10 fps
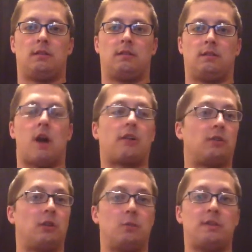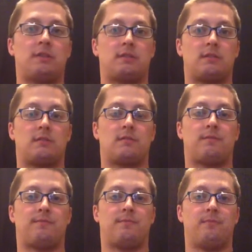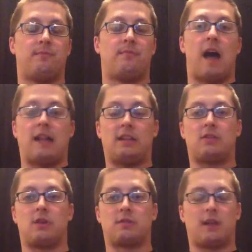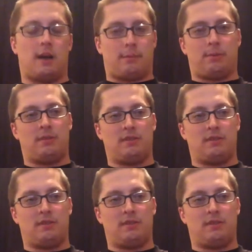Dr. Loomis finally shows up.